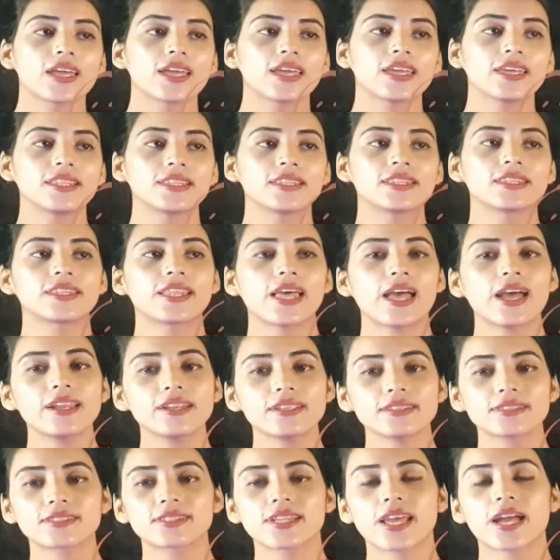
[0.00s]
In
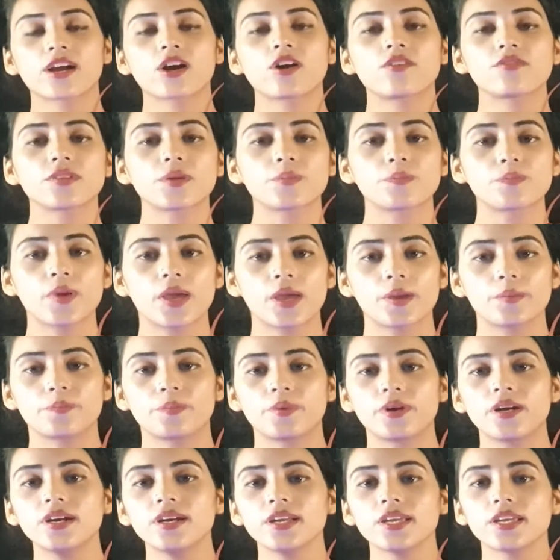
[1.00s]
that stack of the
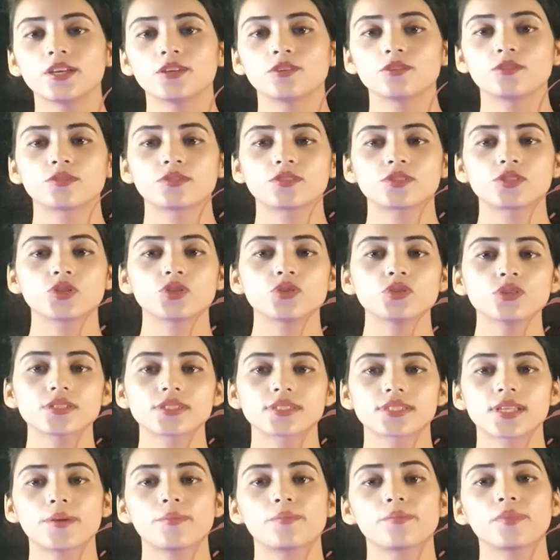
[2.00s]
paper, you choose
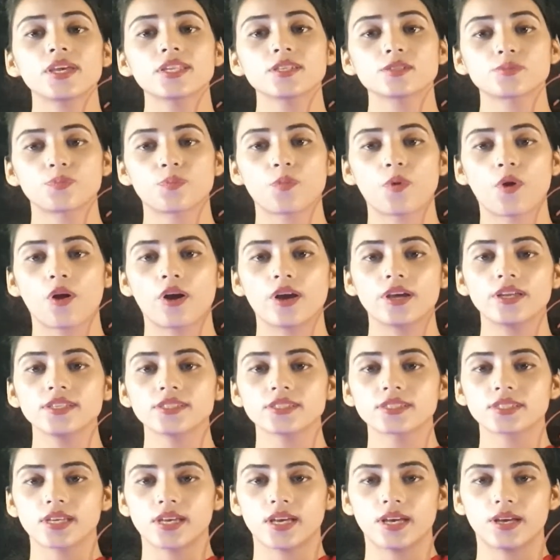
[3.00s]
the
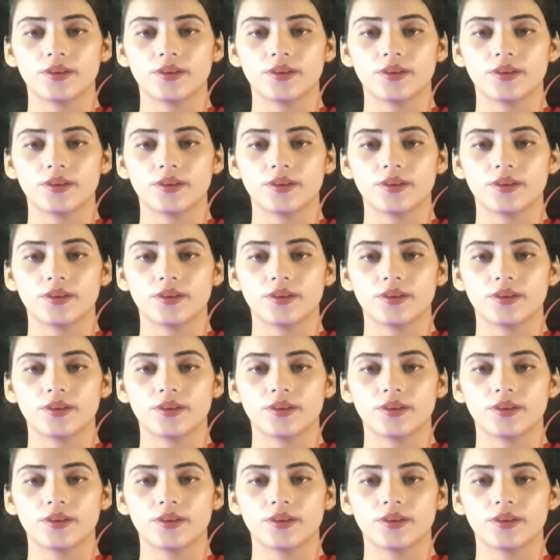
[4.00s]
midpoint,